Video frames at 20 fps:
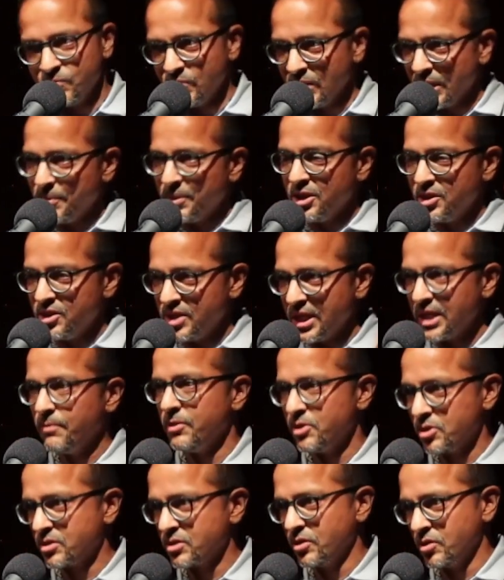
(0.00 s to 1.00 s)
I'm in
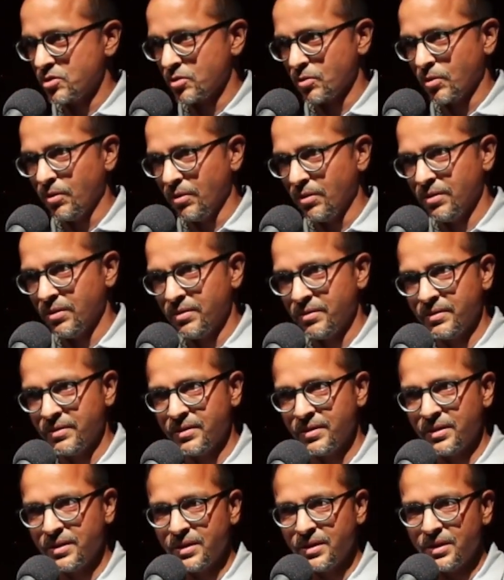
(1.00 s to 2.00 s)
damage control.
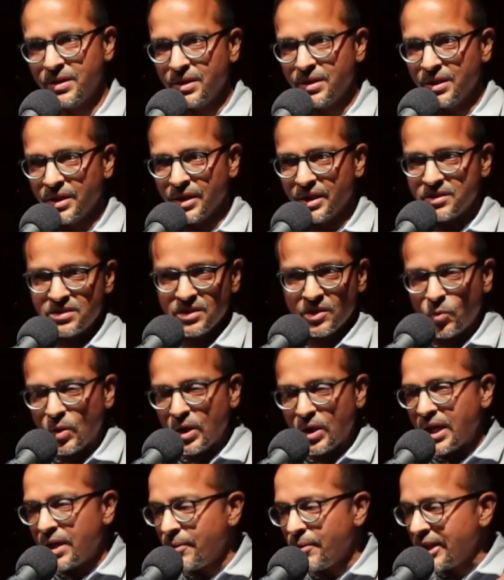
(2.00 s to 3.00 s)
And I said,
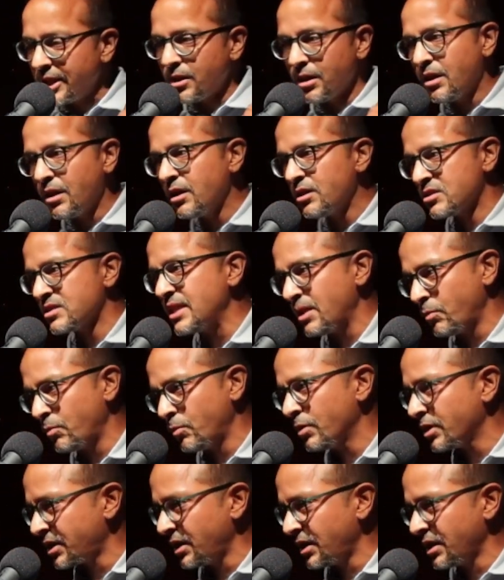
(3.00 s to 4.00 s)
well, my car's not
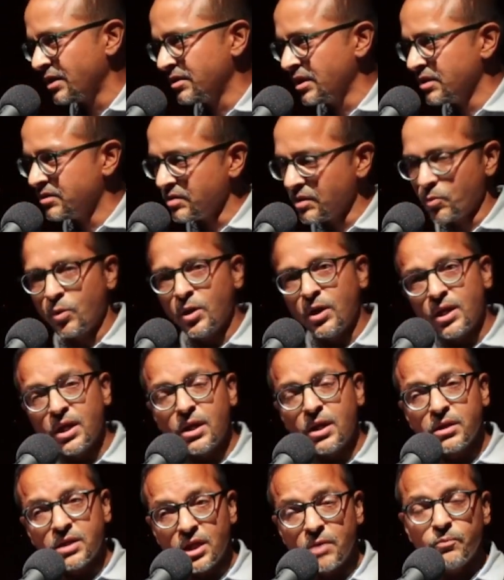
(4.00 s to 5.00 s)
working. And they said, well,
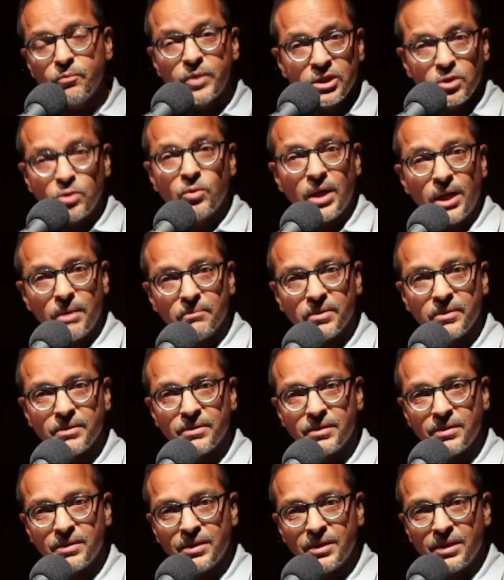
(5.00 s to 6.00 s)
I'll come pick you up.
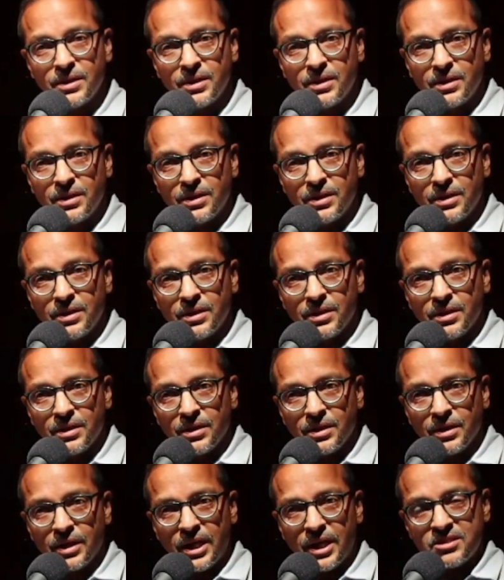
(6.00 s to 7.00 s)

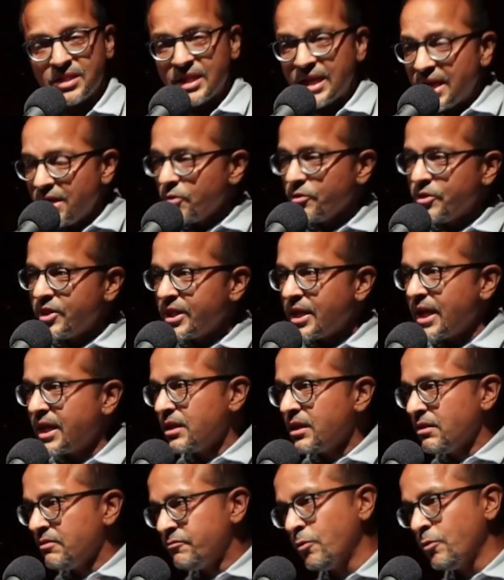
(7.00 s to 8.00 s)
I say, I don't think I
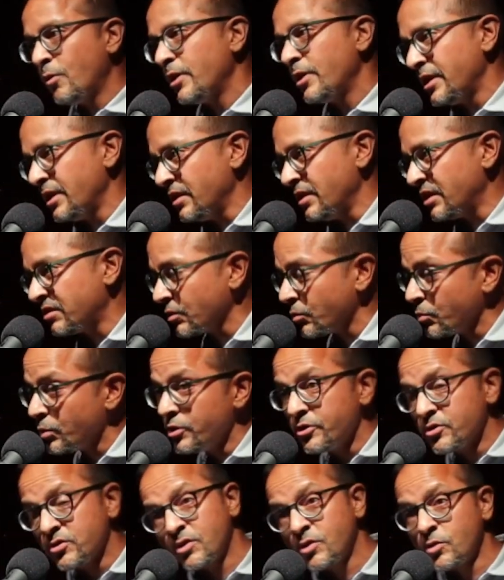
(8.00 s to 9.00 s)
can afford it. And they said, well,
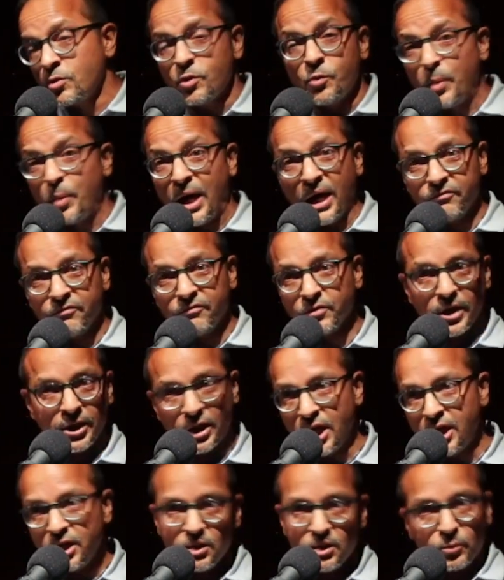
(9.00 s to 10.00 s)
there's a Groupon for like
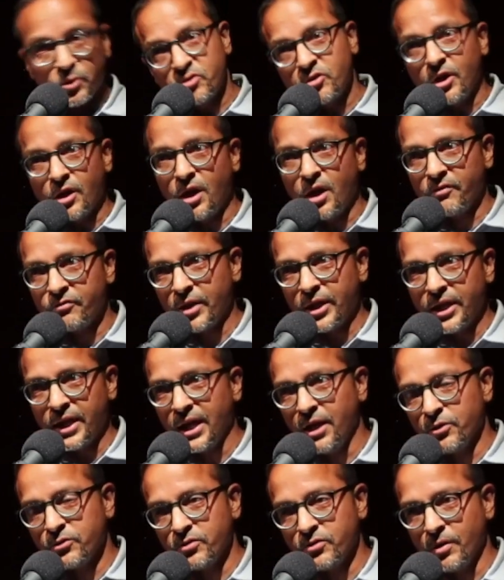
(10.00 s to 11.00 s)
80% off right
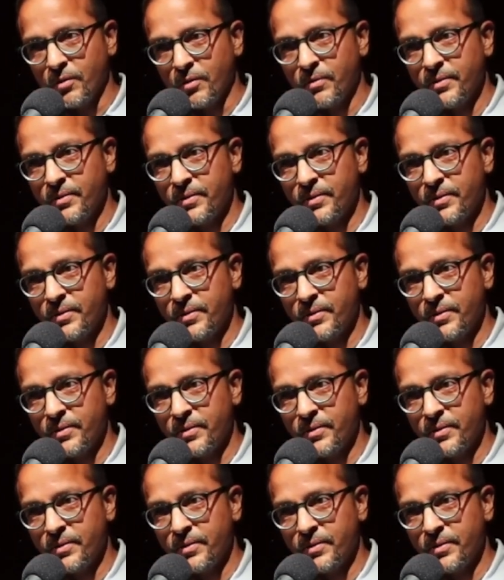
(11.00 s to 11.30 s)
now, so.